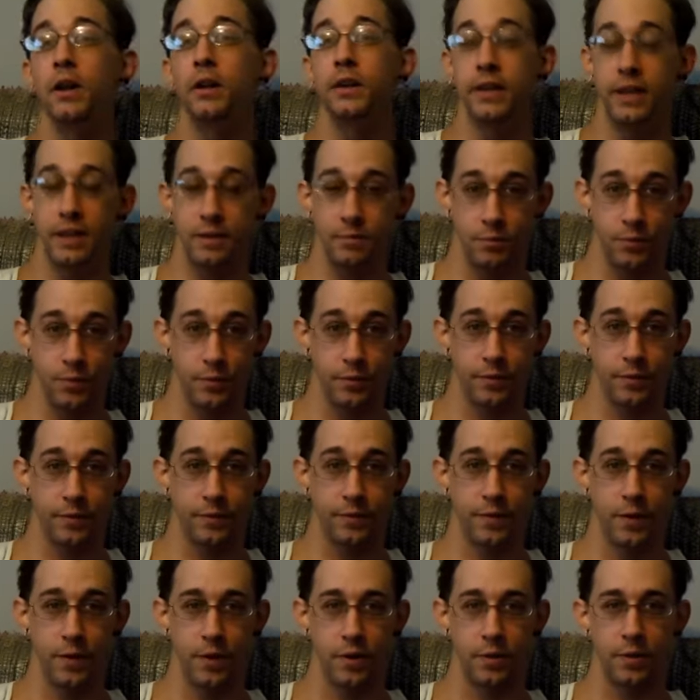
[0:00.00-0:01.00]
Keep moving
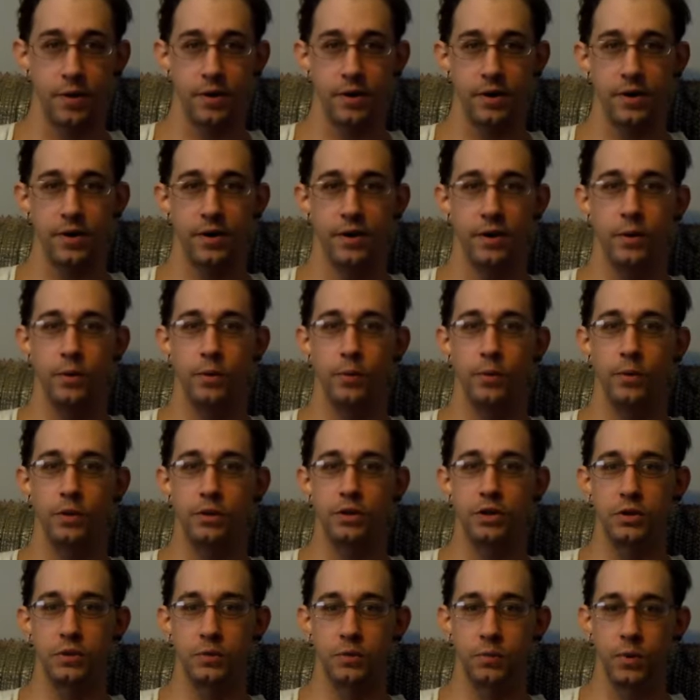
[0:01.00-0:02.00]
forward,
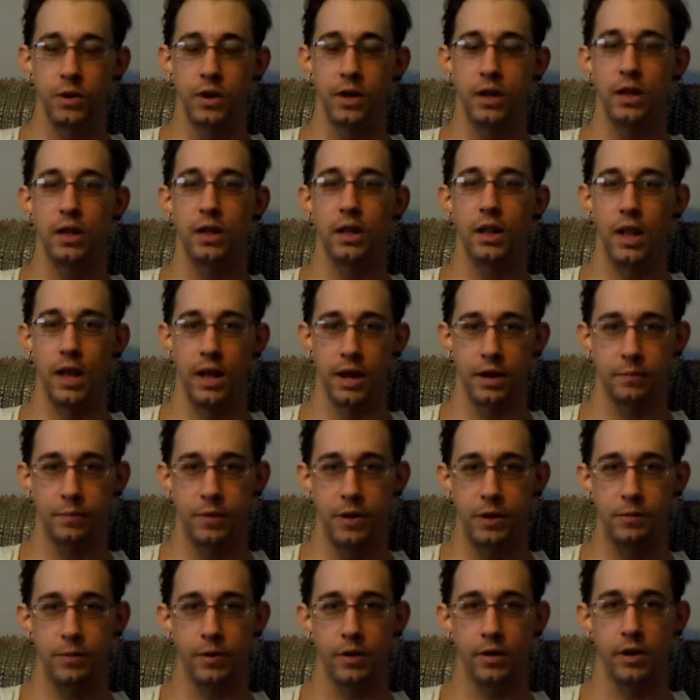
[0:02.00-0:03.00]
which is what a lot of
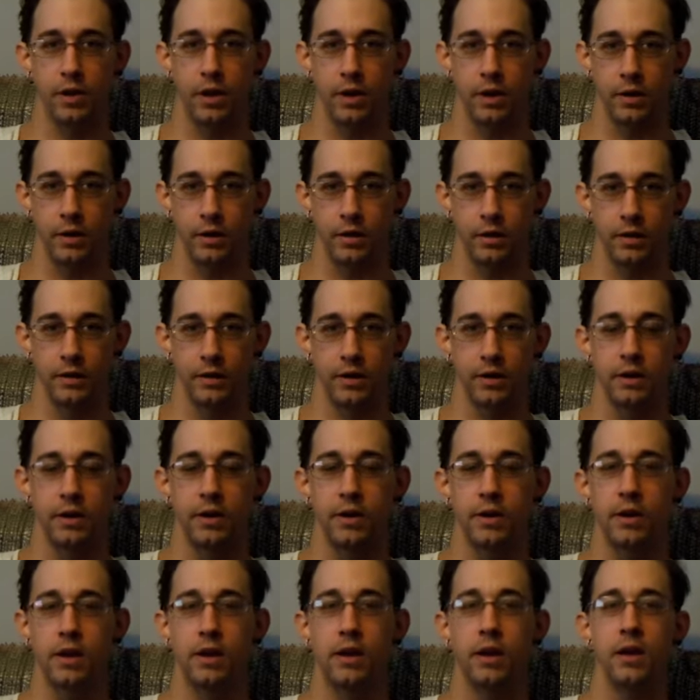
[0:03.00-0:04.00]
people learn
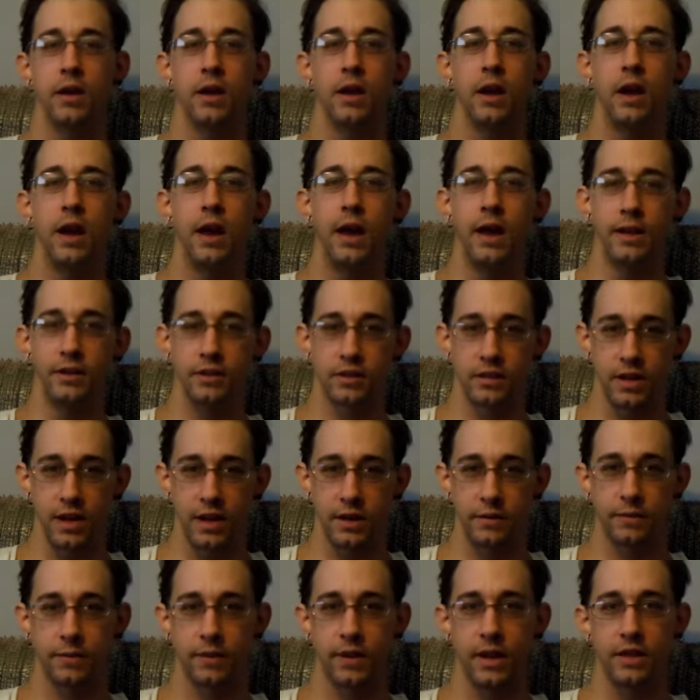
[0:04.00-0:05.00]
as
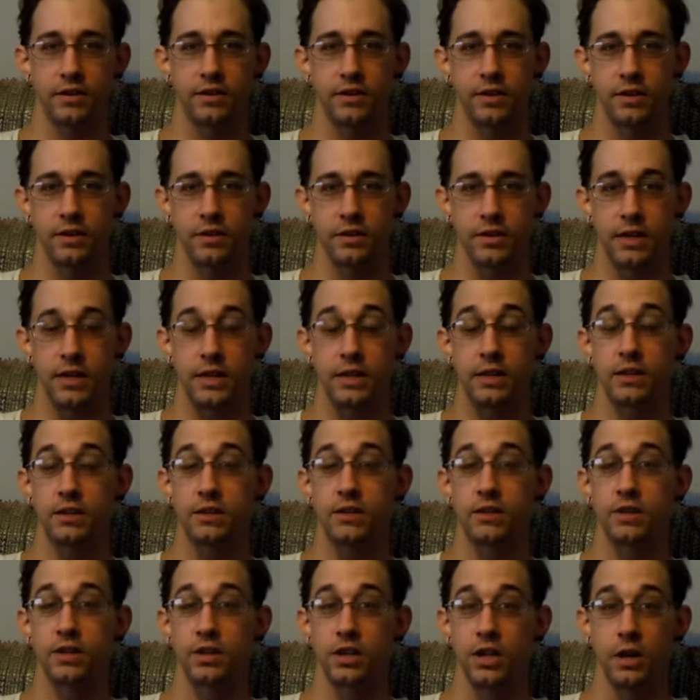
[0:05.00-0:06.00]
life lessons in
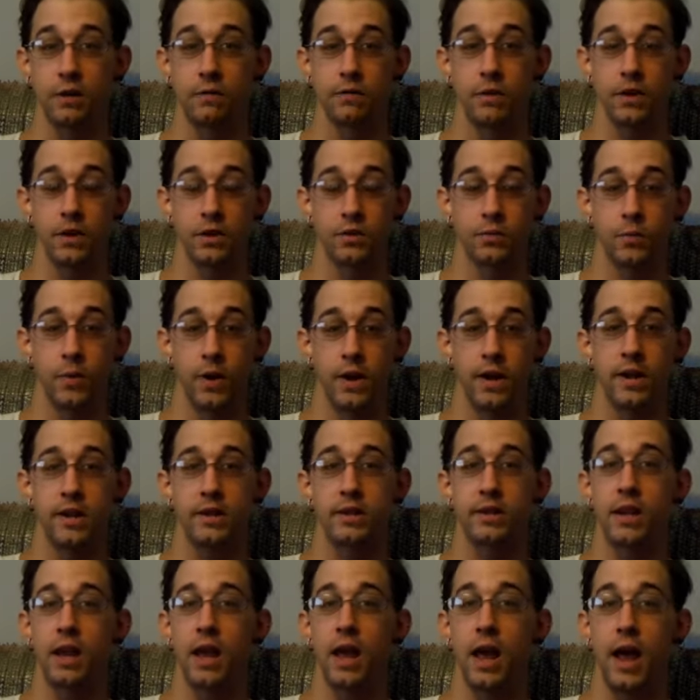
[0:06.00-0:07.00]
serious
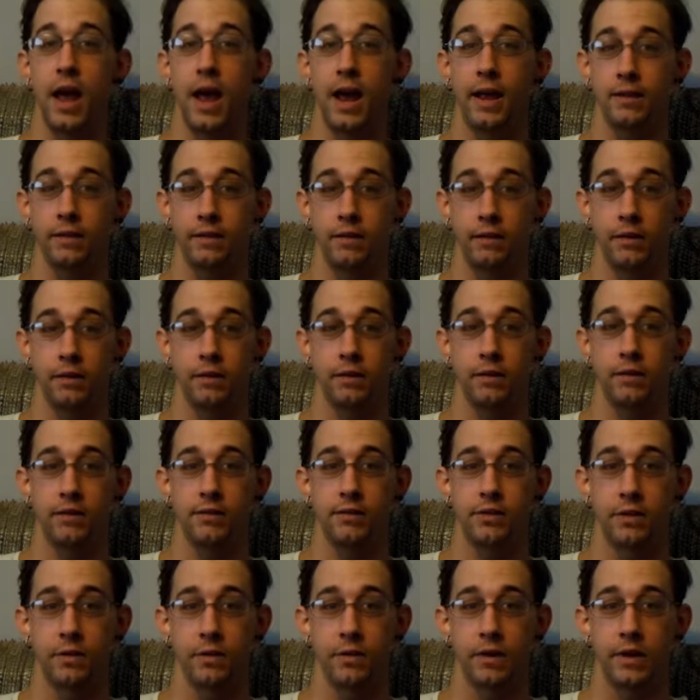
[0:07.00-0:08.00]
ways at the end of
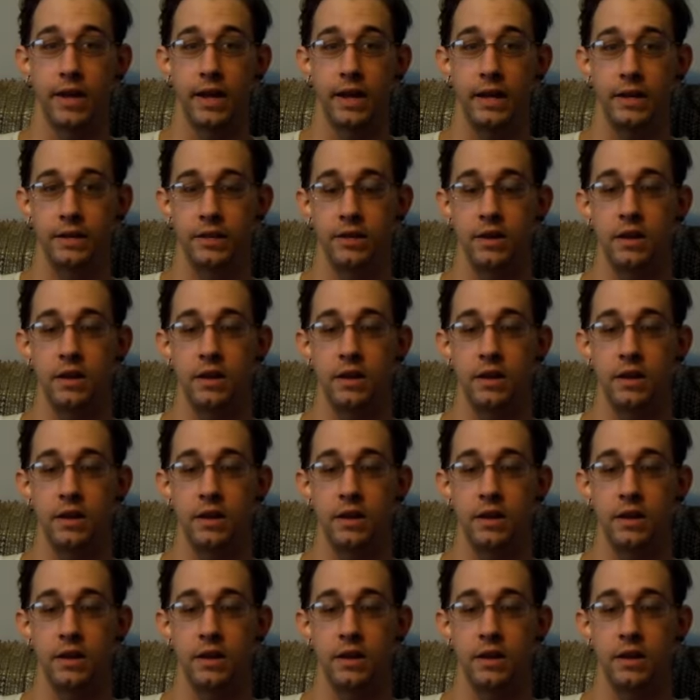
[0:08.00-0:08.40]
these hurricanes.